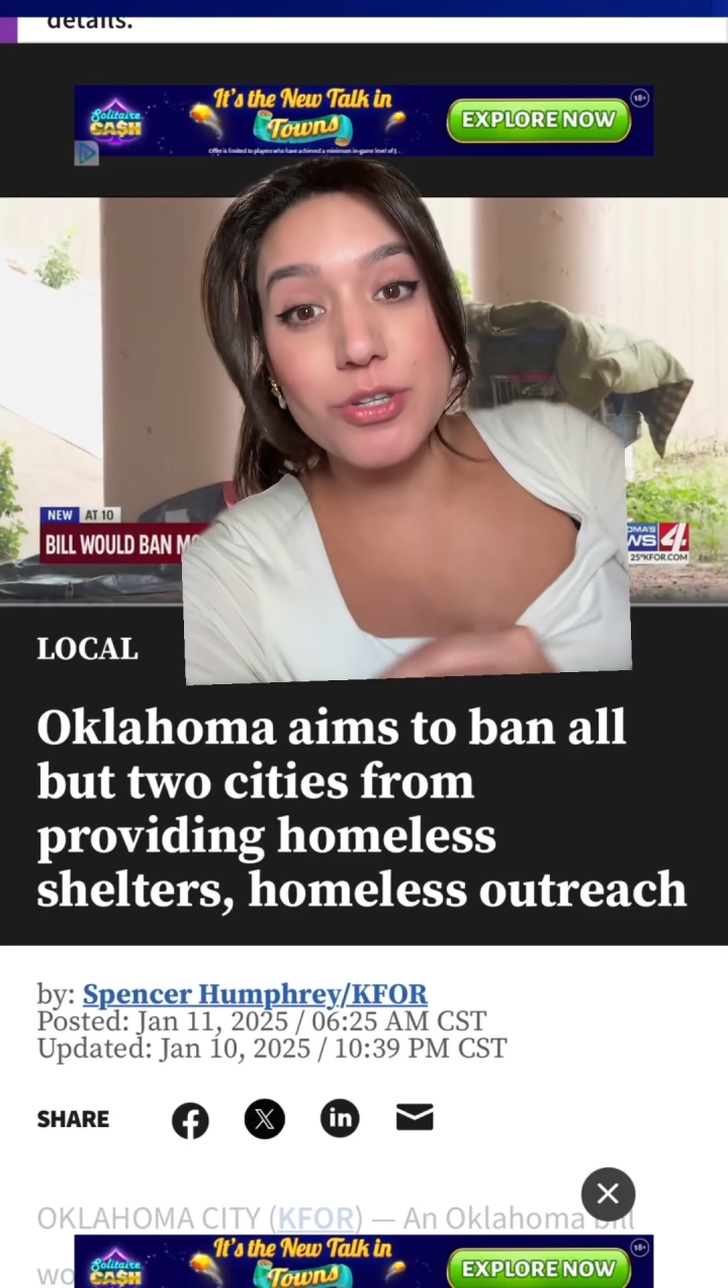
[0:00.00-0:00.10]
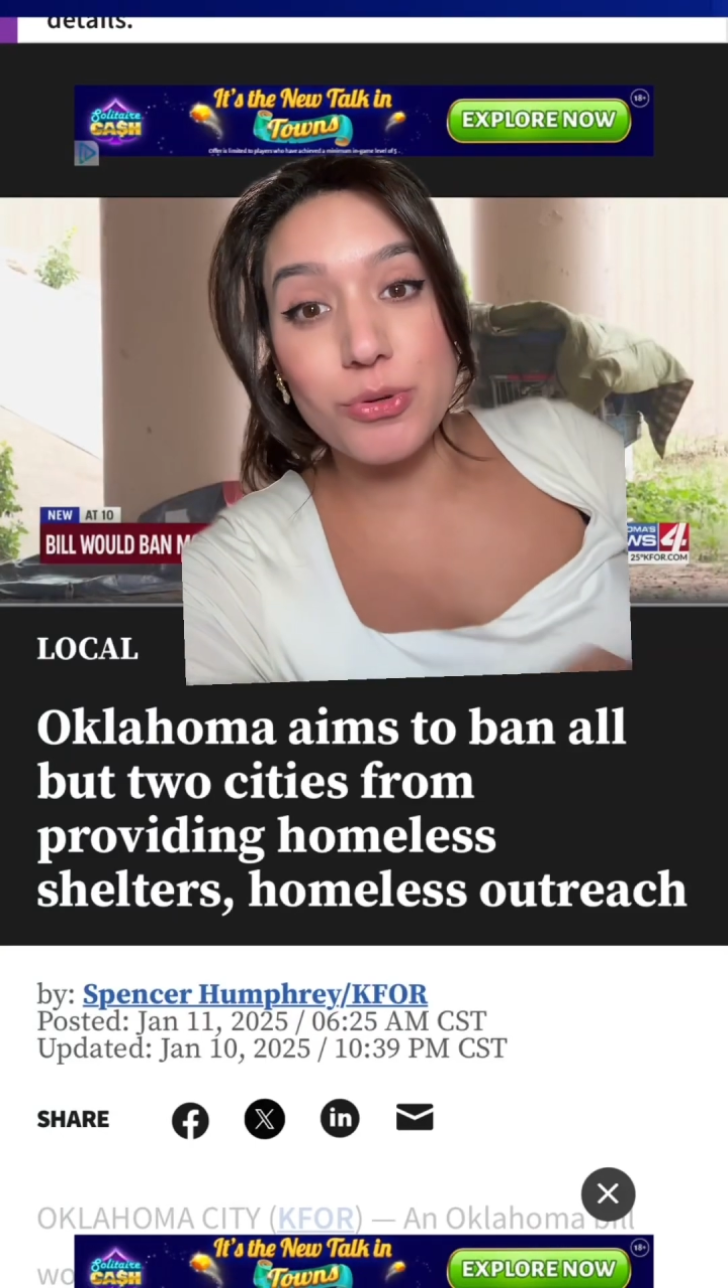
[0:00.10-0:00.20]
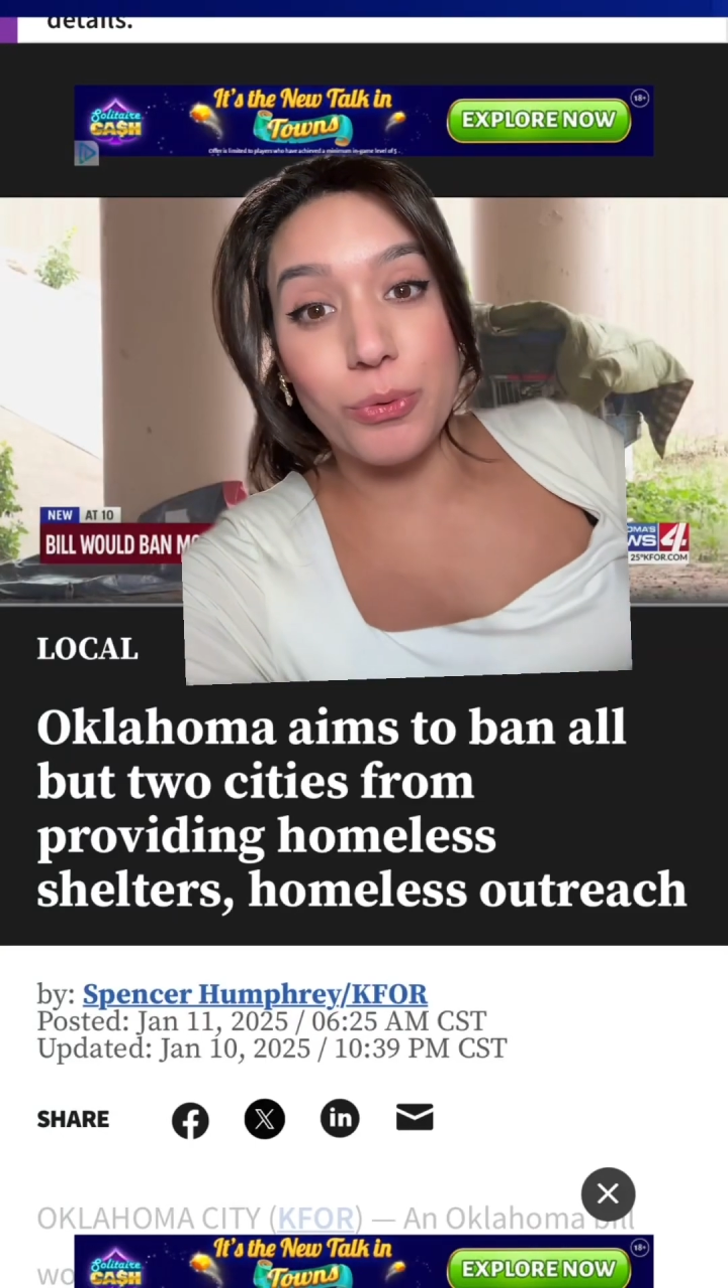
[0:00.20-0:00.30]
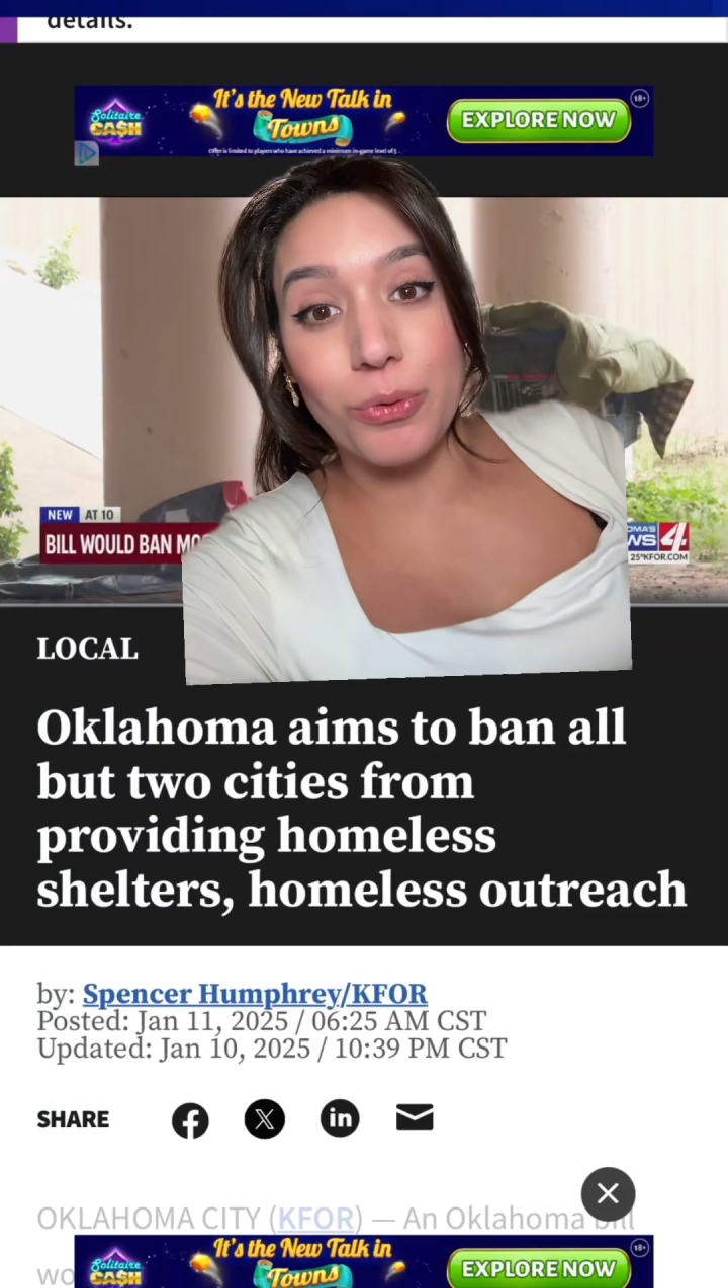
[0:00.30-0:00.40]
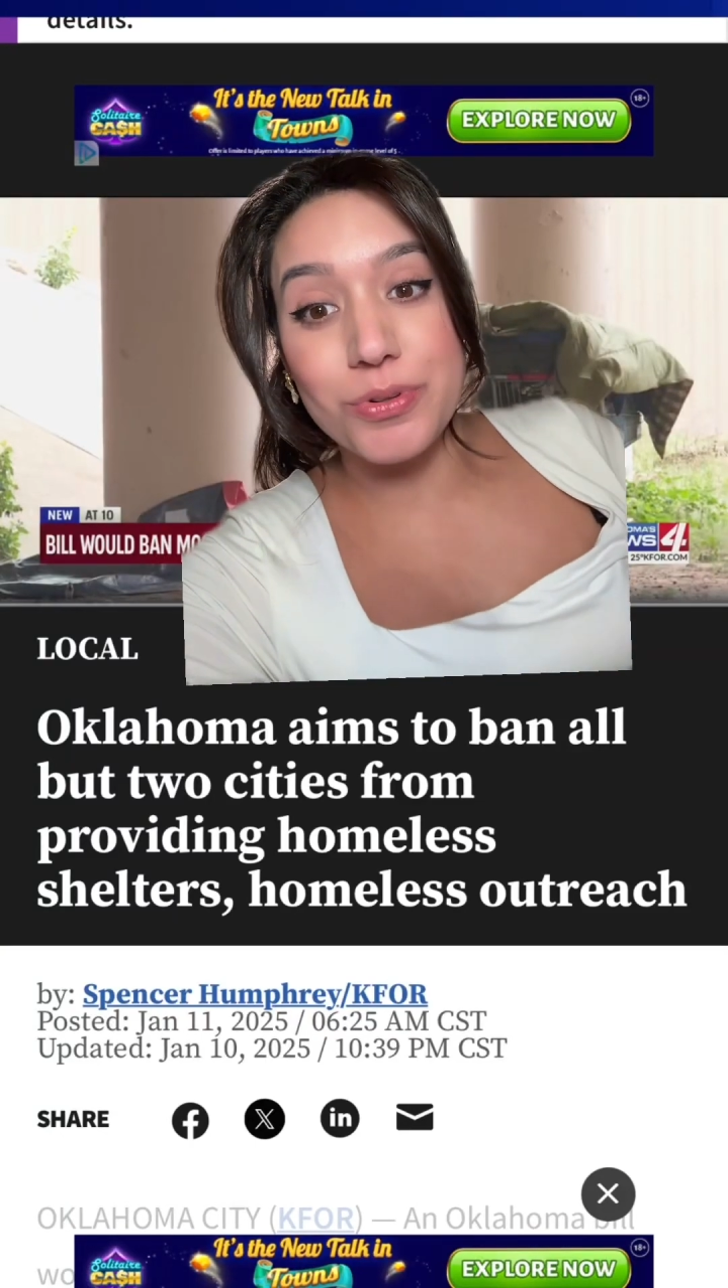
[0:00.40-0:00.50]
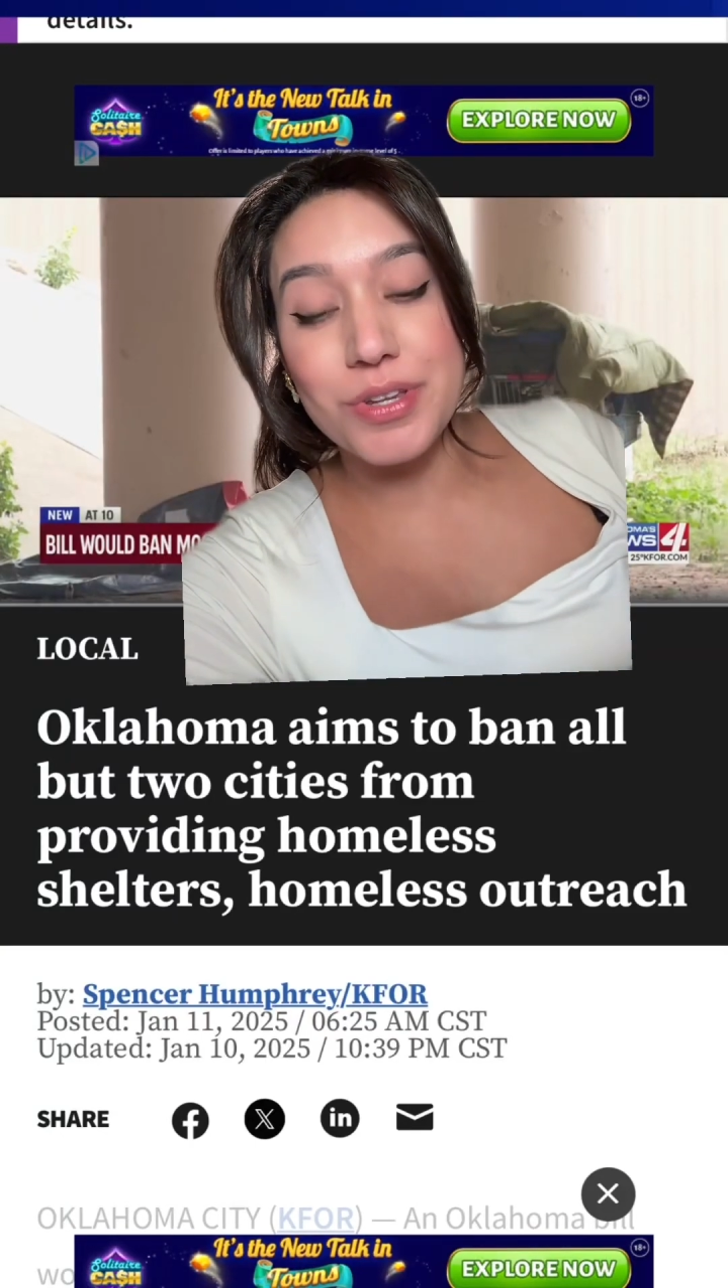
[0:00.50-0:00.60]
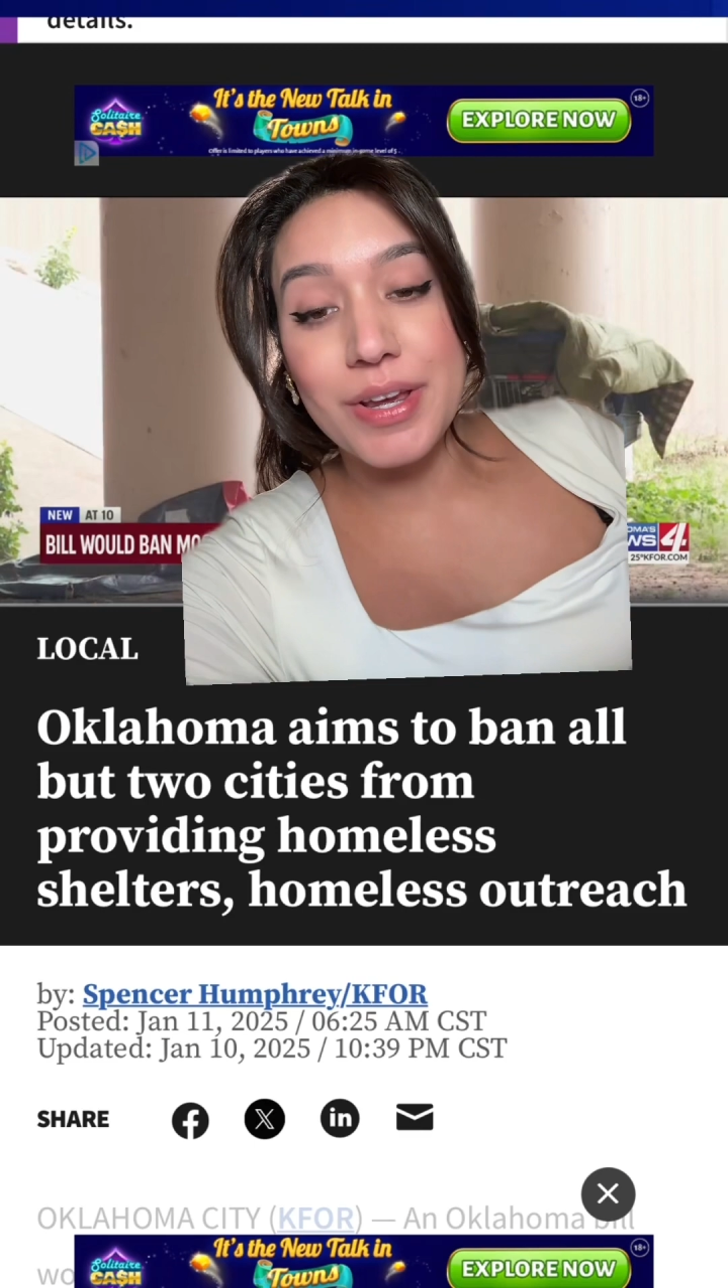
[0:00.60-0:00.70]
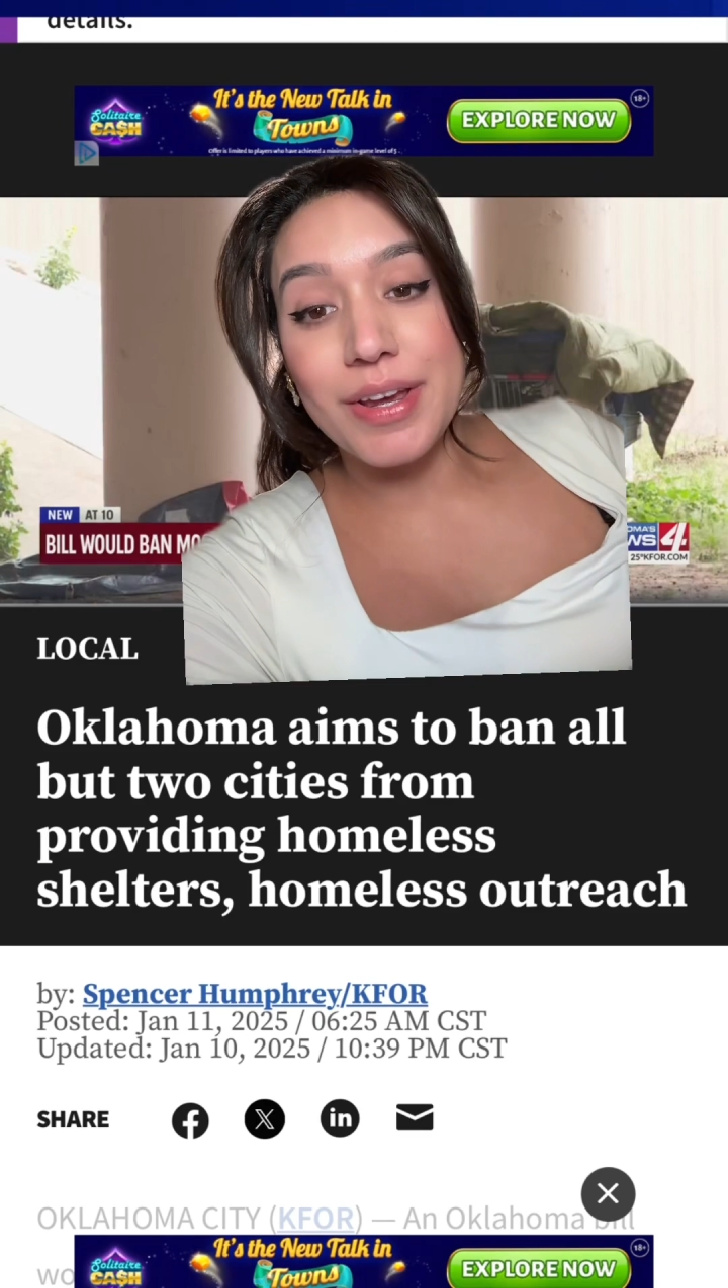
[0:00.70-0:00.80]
schools